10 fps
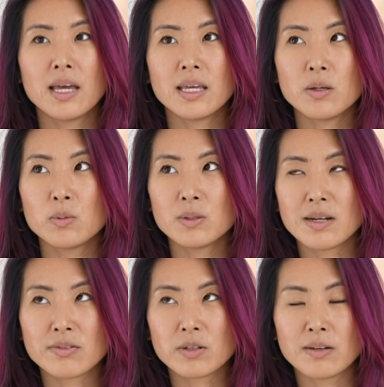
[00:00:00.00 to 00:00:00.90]
he would
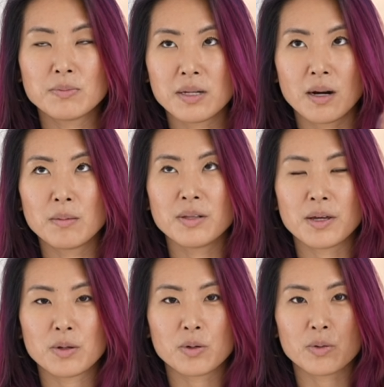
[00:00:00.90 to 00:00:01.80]
never have become like
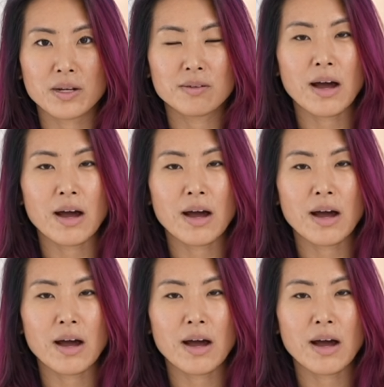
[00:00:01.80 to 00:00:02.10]
the creative